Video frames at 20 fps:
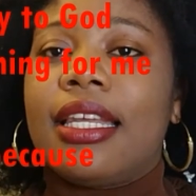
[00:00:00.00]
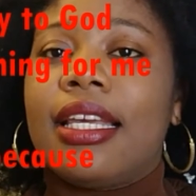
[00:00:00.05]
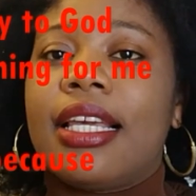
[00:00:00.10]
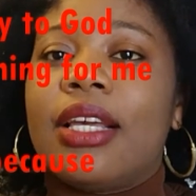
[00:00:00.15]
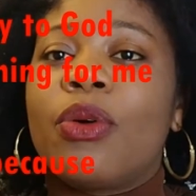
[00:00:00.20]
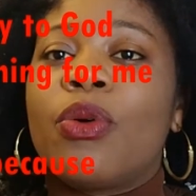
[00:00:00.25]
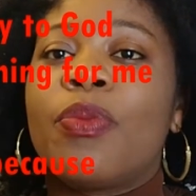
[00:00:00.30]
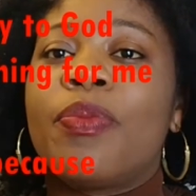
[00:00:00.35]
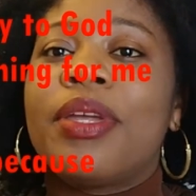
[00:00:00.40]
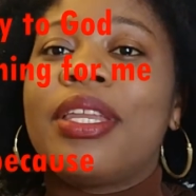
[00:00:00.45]

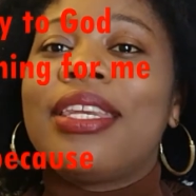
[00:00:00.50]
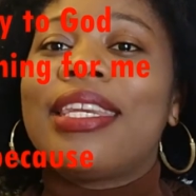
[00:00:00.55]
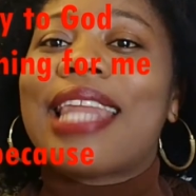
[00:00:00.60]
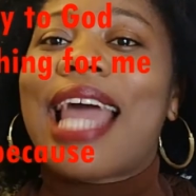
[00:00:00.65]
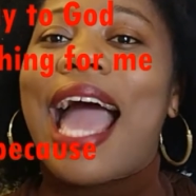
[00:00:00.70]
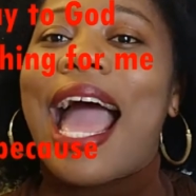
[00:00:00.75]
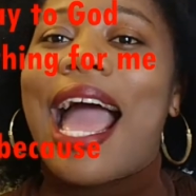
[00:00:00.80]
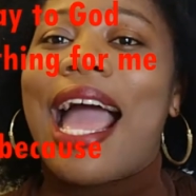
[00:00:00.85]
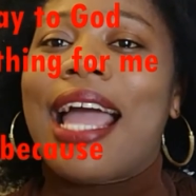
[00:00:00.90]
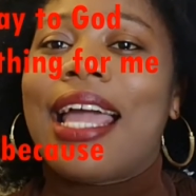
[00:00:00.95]
it will be
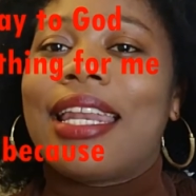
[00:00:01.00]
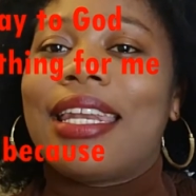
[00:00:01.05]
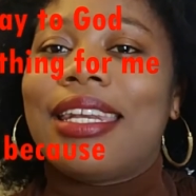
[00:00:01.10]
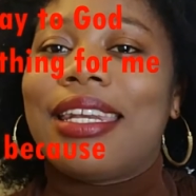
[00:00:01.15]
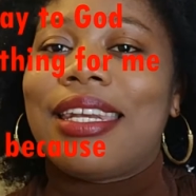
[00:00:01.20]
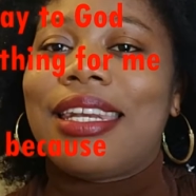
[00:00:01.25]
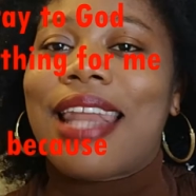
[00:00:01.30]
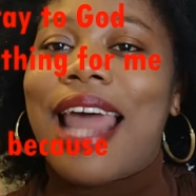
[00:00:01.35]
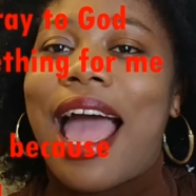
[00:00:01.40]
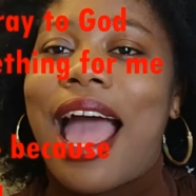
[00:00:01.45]
na.
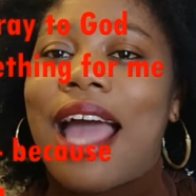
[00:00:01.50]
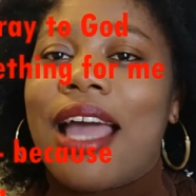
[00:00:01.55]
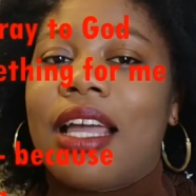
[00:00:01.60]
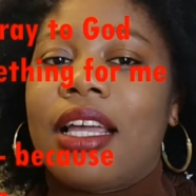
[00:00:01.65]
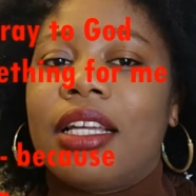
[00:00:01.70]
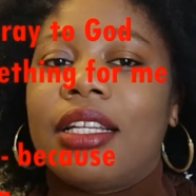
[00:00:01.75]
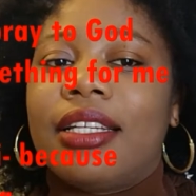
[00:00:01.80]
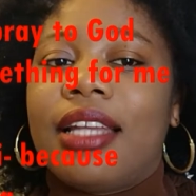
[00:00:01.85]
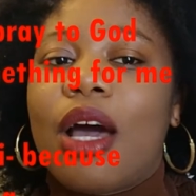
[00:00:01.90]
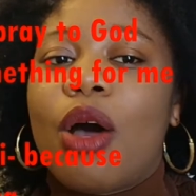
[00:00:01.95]
That
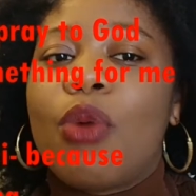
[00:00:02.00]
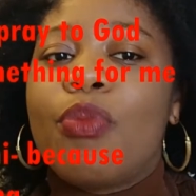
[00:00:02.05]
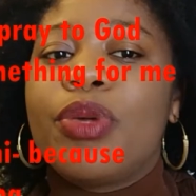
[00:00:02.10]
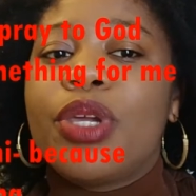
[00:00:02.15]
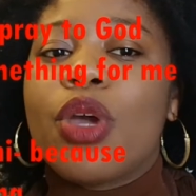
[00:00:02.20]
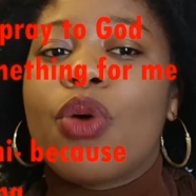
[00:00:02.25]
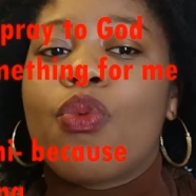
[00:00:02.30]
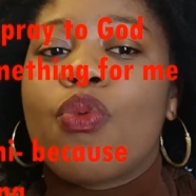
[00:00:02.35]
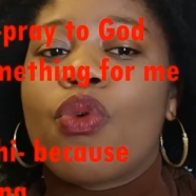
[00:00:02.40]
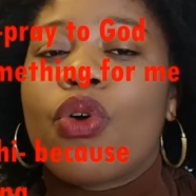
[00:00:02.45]
will
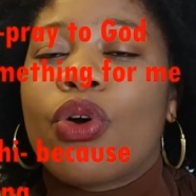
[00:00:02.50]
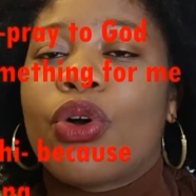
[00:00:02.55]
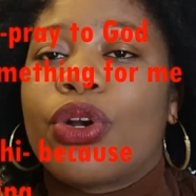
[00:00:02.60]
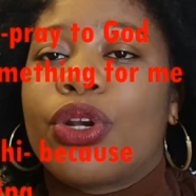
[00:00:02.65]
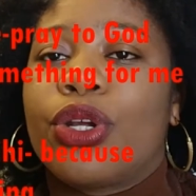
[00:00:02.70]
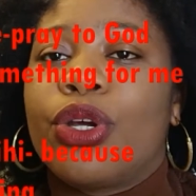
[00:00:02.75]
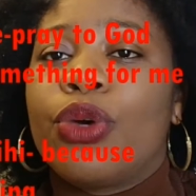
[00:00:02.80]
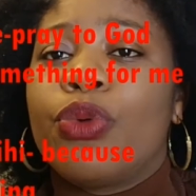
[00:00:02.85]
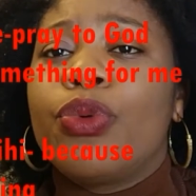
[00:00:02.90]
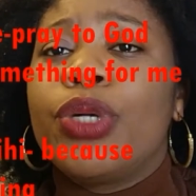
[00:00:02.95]
be a word,
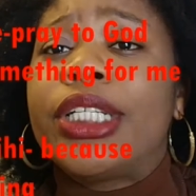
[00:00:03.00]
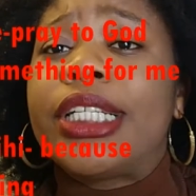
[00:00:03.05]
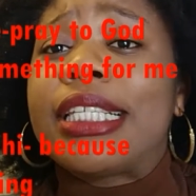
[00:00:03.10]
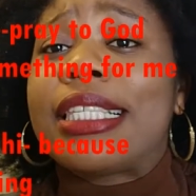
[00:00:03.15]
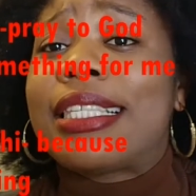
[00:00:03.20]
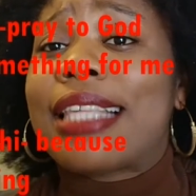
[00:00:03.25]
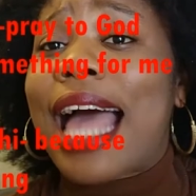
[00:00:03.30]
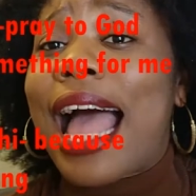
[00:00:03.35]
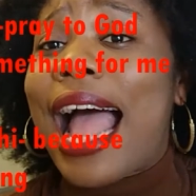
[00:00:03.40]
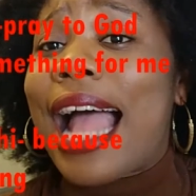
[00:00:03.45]
which
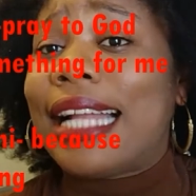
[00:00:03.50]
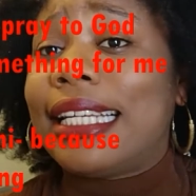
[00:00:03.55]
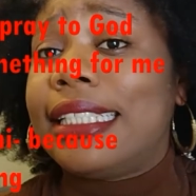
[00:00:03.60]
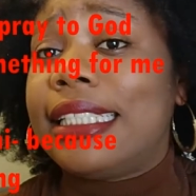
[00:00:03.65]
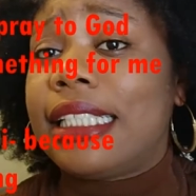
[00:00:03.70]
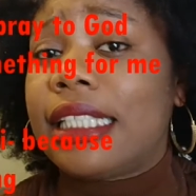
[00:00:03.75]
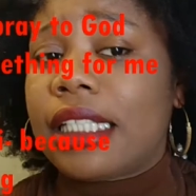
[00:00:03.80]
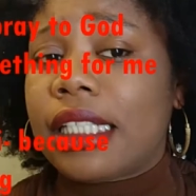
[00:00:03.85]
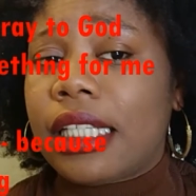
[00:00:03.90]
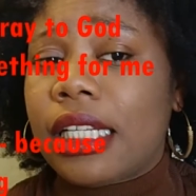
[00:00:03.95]
is
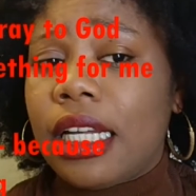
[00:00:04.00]
and.